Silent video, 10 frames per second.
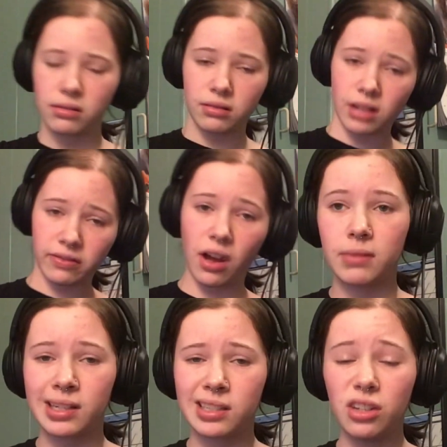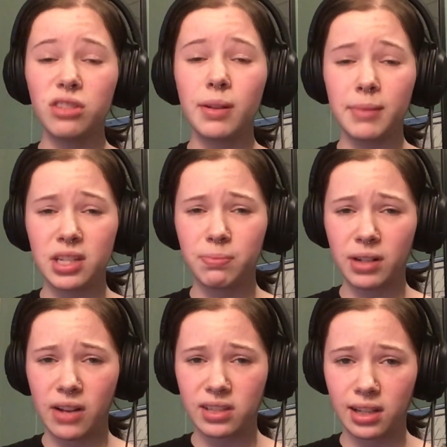If not, excuse my
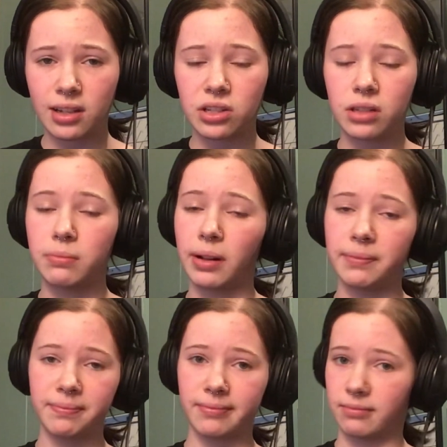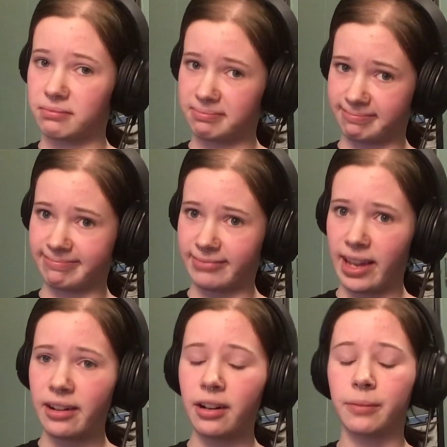mispronunciation, but I
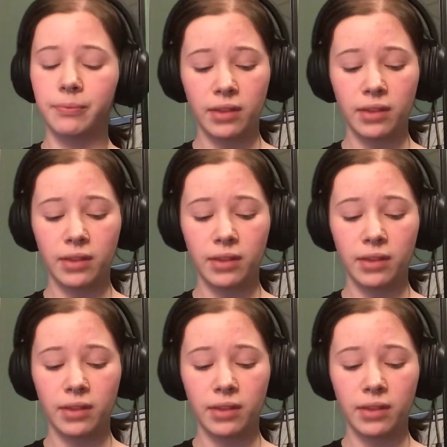don't know.